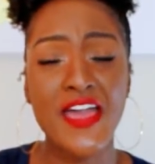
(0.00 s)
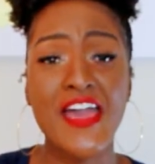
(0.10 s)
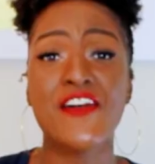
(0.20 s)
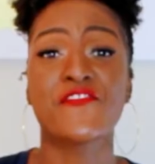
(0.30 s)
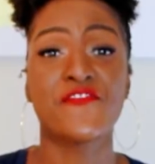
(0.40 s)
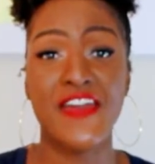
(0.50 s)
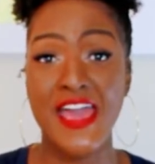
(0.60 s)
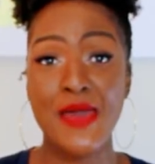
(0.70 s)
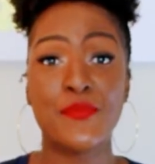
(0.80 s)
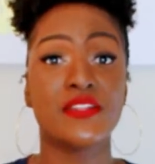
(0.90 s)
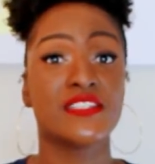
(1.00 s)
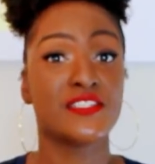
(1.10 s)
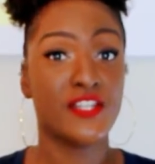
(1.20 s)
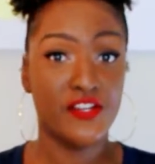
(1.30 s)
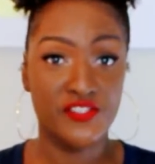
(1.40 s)
had Fab
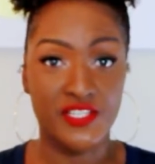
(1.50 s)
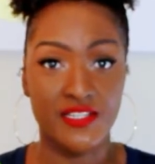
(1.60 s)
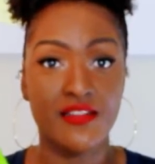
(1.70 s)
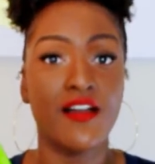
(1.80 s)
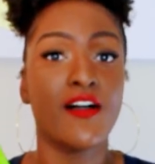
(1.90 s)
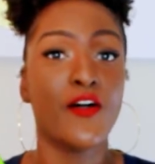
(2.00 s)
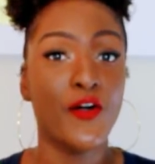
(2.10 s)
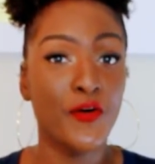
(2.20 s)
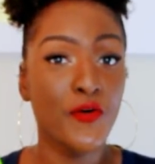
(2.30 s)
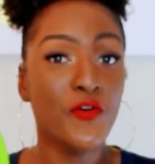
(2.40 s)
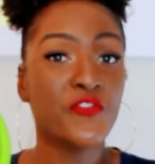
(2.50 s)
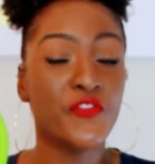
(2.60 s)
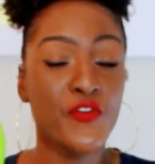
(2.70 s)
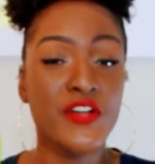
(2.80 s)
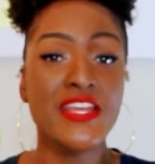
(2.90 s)
detergent, a whole
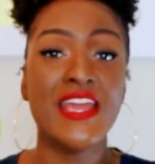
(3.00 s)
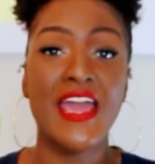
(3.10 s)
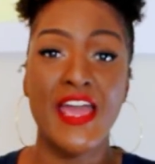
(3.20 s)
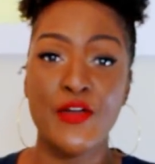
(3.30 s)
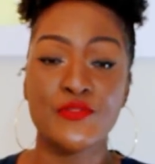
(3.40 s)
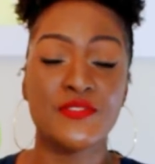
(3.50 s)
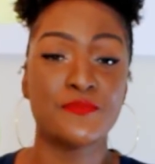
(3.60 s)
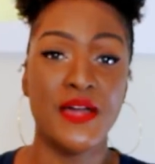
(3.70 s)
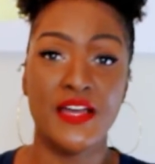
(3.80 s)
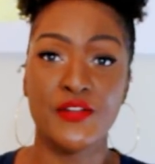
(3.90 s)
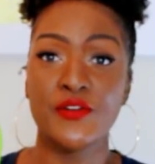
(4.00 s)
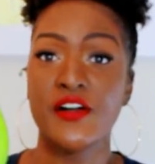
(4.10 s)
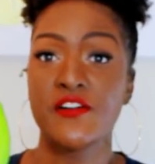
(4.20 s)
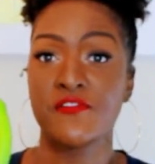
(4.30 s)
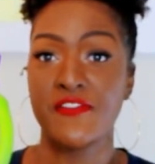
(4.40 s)
40-ounce
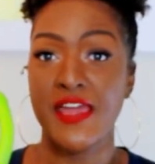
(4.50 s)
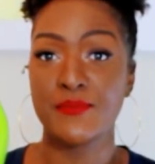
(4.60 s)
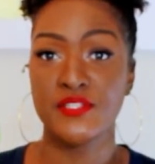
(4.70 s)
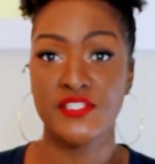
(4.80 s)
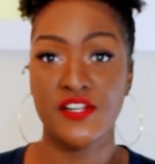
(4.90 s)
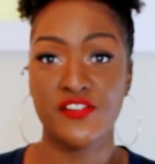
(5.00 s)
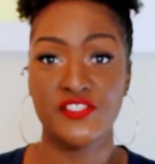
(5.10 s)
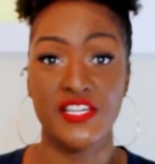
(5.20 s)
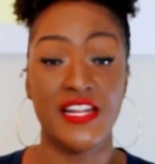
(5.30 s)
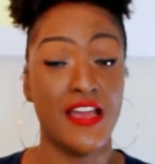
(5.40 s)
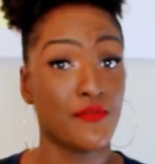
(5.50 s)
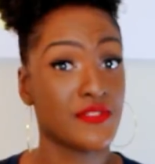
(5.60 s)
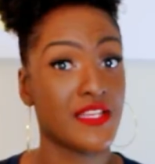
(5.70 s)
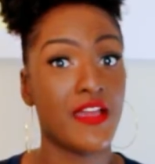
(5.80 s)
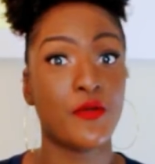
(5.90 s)
bottle of Fab detergent. I
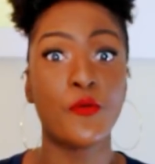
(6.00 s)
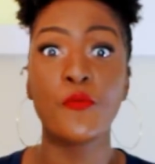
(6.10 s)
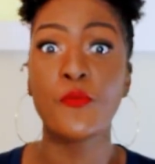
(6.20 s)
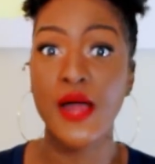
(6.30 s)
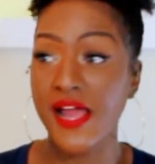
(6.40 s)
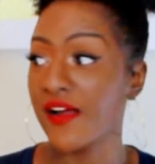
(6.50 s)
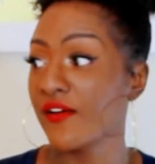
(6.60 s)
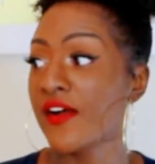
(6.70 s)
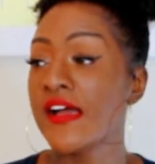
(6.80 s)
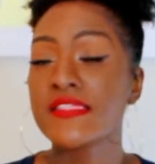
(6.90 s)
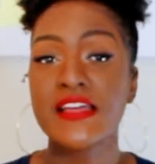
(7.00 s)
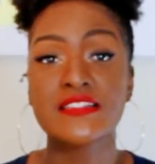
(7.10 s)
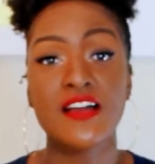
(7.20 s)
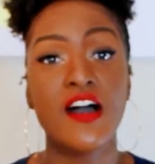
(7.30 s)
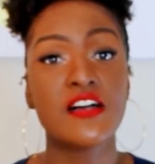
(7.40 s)
was like, wow,
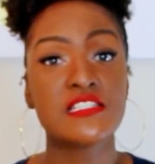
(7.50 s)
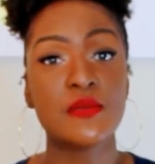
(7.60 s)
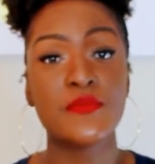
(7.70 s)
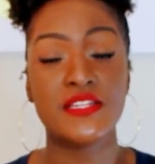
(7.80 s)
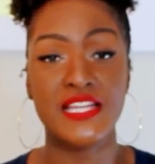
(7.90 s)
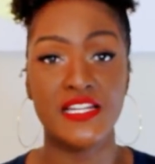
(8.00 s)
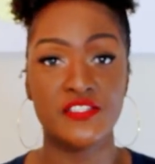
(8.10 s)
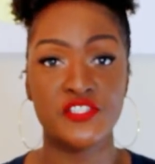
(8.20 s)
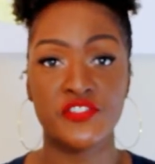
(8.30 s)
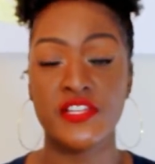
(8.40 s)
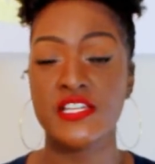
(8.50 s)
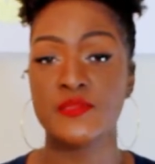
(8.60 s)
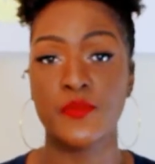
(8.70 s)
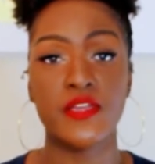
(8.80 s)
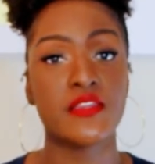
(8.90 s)
that's awesome that Dollar Tree
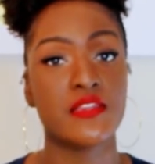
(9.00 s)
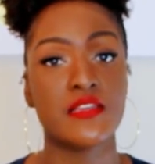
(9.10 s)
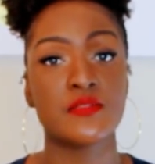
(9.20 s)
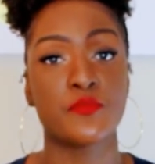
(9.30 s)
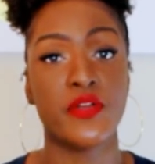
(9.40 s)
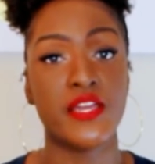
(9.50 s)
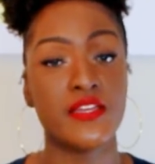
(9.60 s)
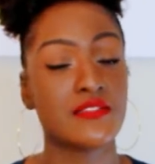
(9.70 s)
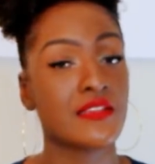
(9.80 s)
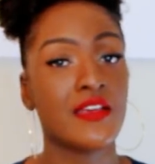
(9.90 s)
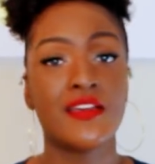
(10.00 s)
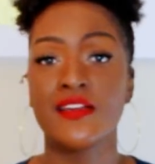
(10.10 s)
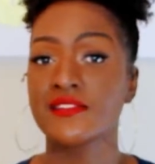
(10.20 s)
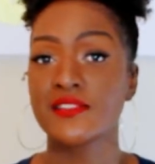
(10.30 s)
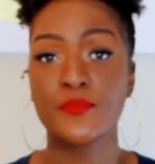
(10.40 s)
is bringing these brands
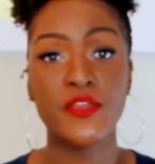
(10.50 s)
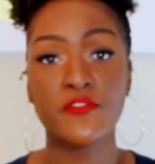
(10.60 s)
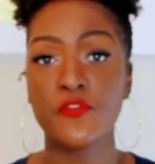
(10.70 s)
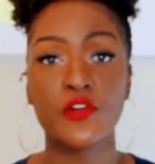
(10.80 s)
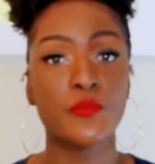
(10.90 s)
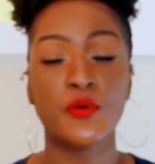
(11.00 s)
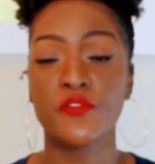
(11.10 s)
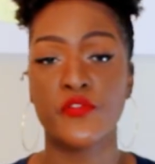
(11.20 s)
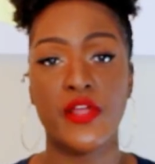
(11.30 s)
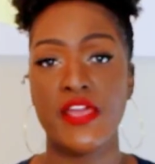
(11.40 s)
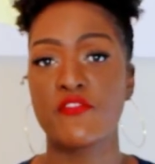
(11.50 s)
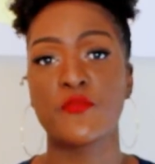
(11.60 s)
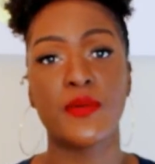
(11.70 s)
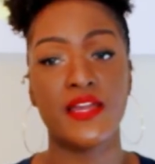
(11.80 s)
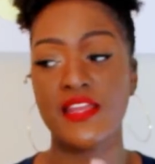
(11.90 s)
to be affordable for
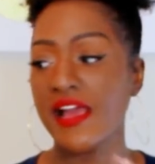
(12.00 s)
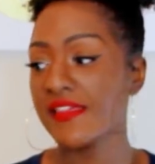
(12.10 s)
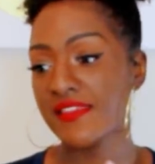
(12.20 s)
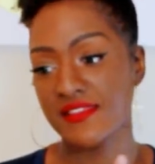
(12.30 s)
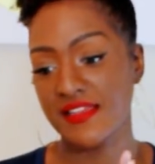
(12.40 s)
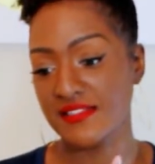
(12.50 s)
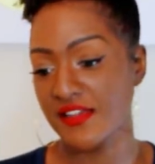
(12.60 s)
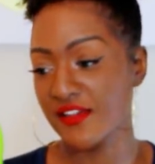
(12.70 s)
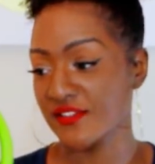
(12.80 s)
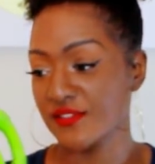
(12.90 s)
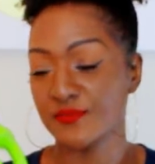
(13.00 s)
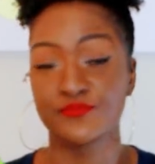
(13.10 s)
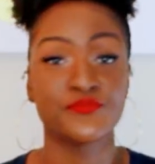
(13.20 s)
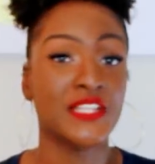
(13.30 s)
everybody. I think that's awesome.